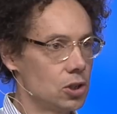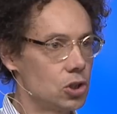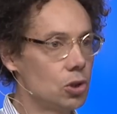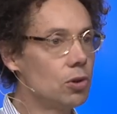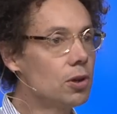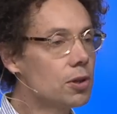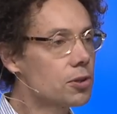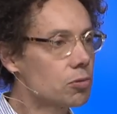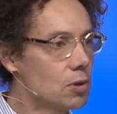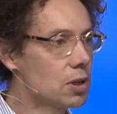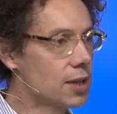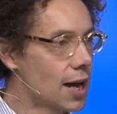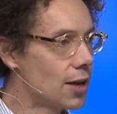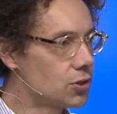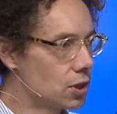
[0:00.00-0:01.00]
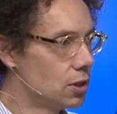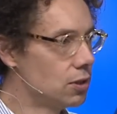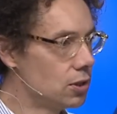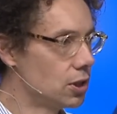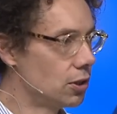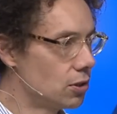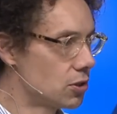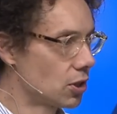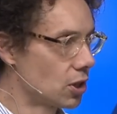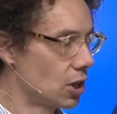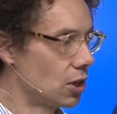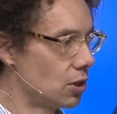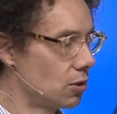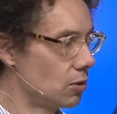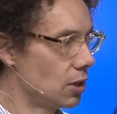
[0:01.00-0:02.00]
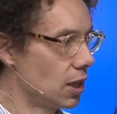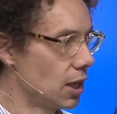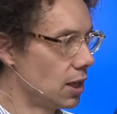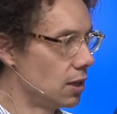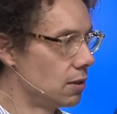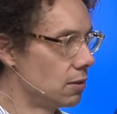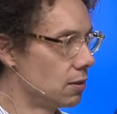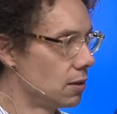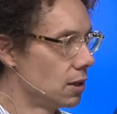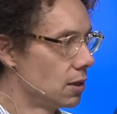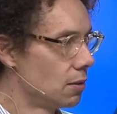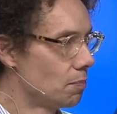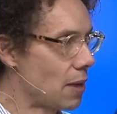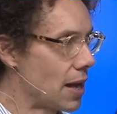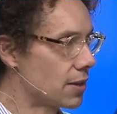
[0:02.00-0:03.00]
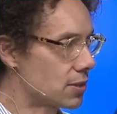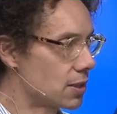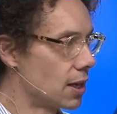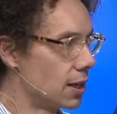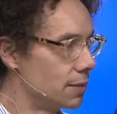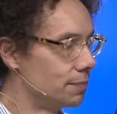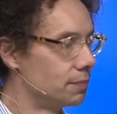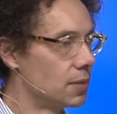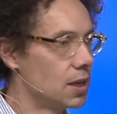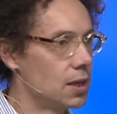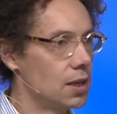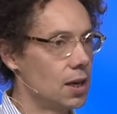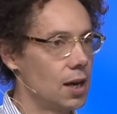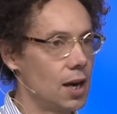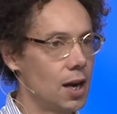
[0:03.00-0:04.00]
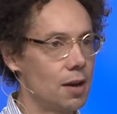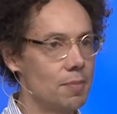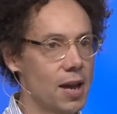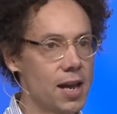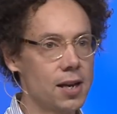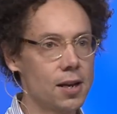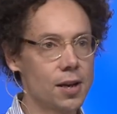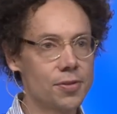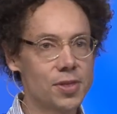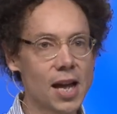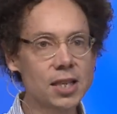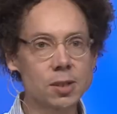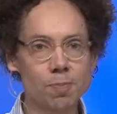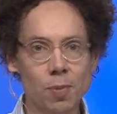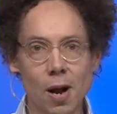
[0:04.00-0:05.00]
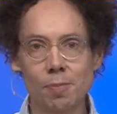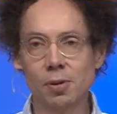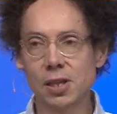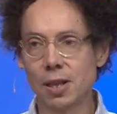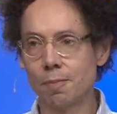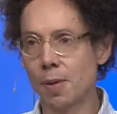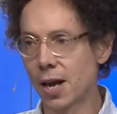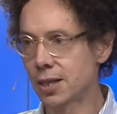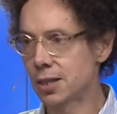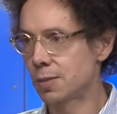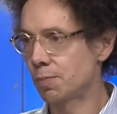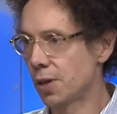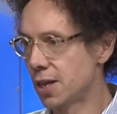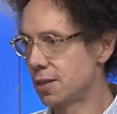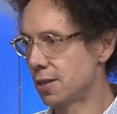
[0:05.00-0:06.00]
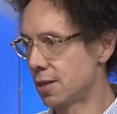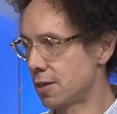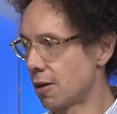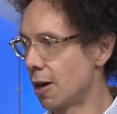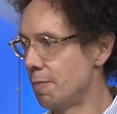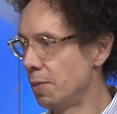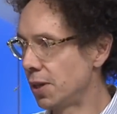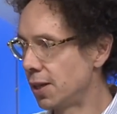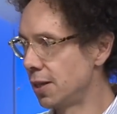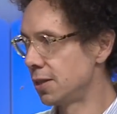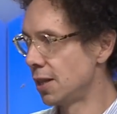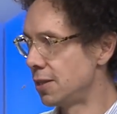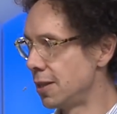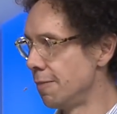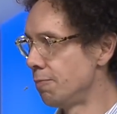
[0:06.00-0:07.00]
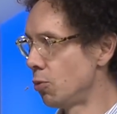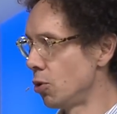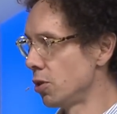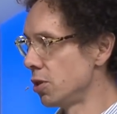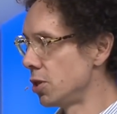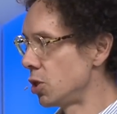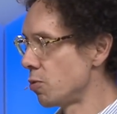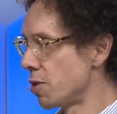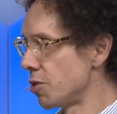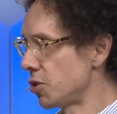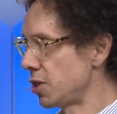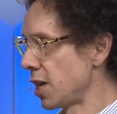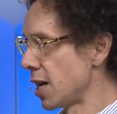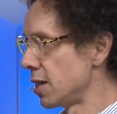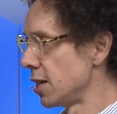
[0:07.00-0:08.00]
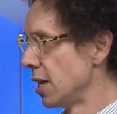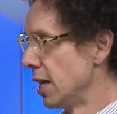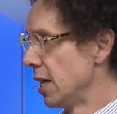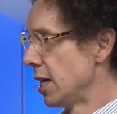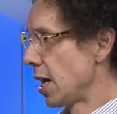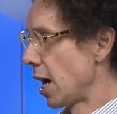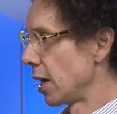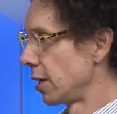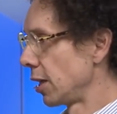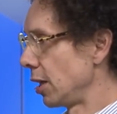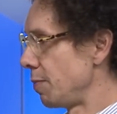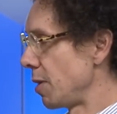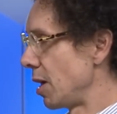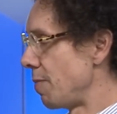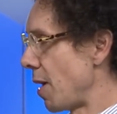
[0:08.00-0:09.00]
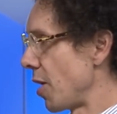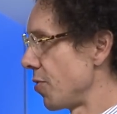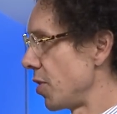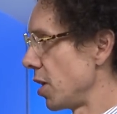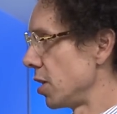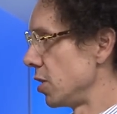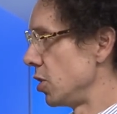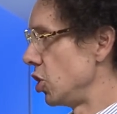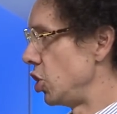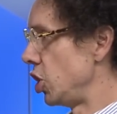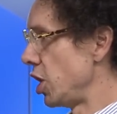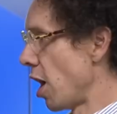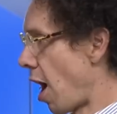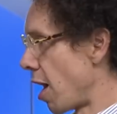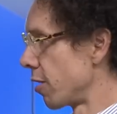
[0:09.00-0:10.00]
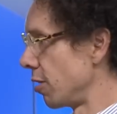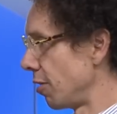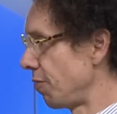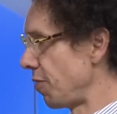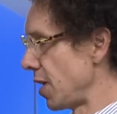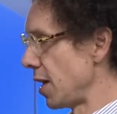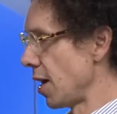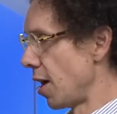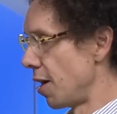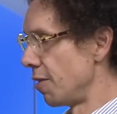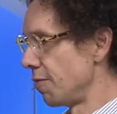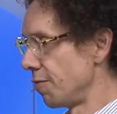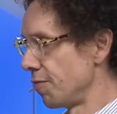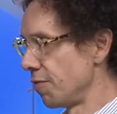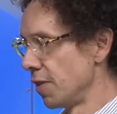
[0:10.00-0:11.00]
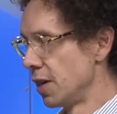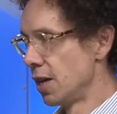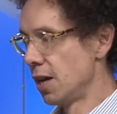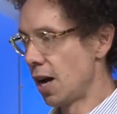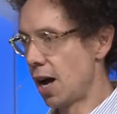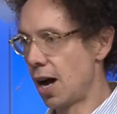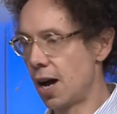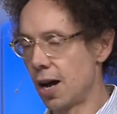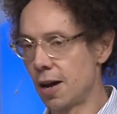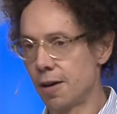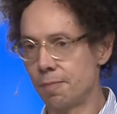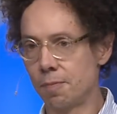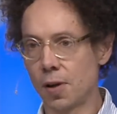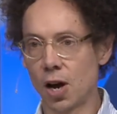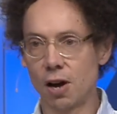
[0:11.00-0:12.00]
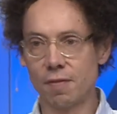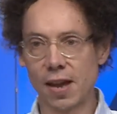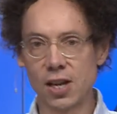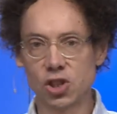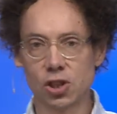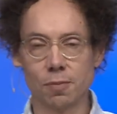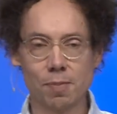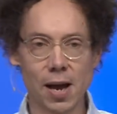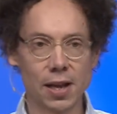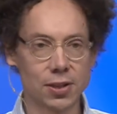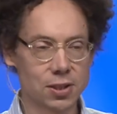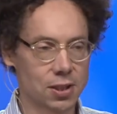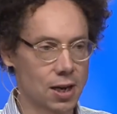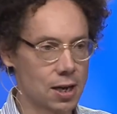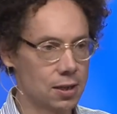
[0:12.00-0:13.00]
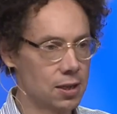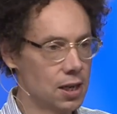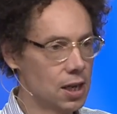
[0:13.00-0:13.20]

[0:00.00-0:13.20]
duel 3,000 years ago in Palestine. And that's probably the best place to start because it's important to understand a little bit about the geography of ancient Palestine